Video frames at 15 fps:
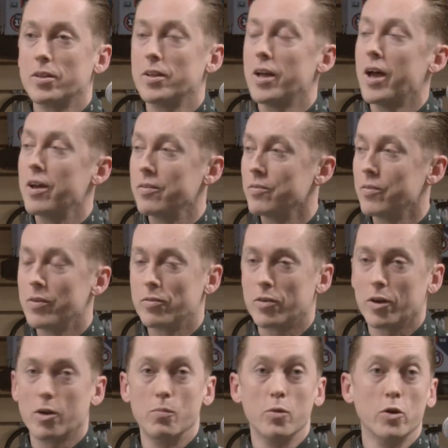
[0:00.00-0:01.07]
the
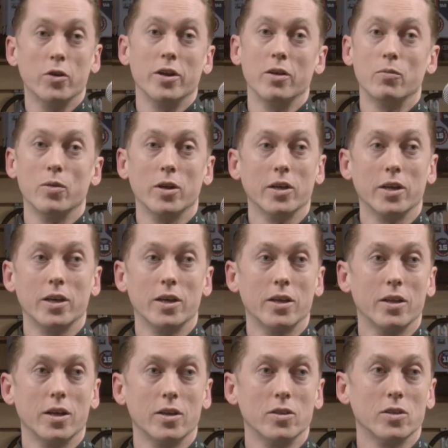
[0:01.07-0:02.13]
community,
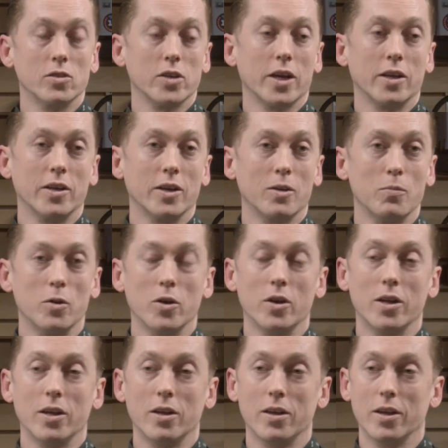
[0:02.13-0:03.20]
really, the cycling
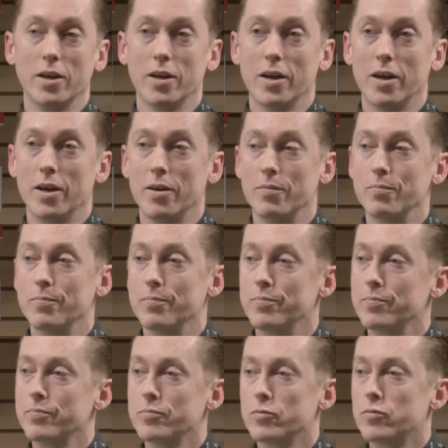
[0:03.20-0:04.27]
community,
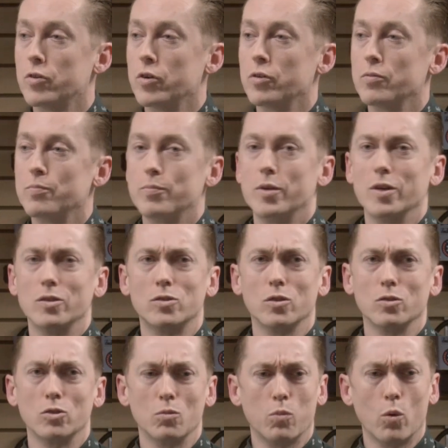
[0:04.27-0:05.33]
for being so
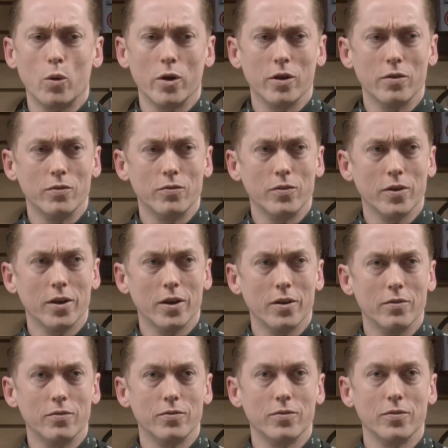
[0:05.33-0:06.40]
supportive
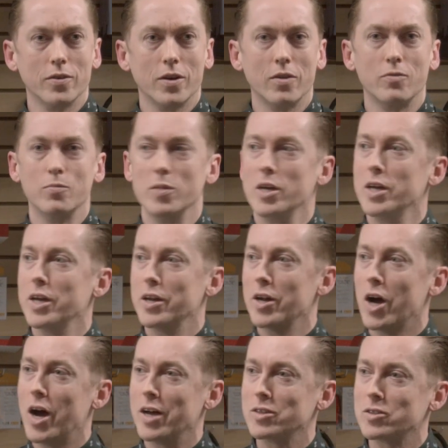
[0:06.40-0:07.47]
of me and
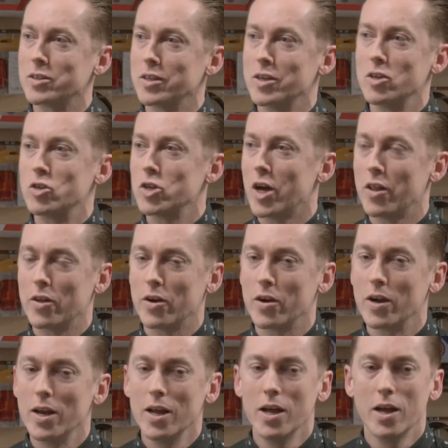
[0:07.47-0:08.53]
us and each
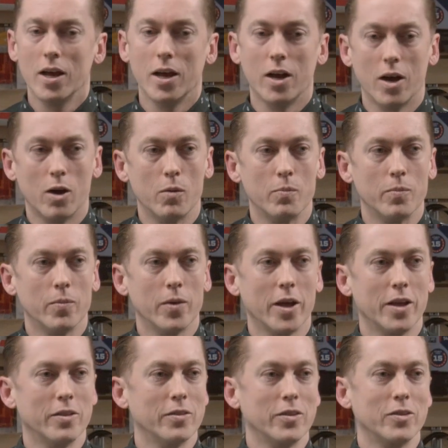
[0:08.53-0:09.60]
other.
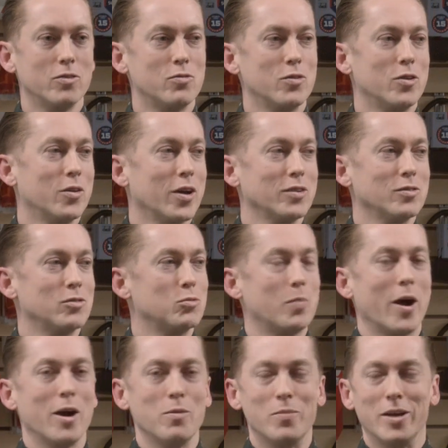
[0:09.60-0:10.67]
And you guys
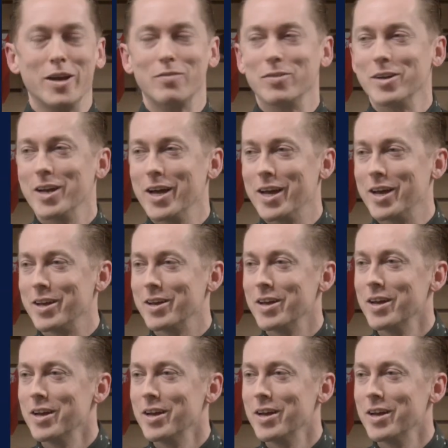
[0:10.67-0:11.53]
inspire me every day.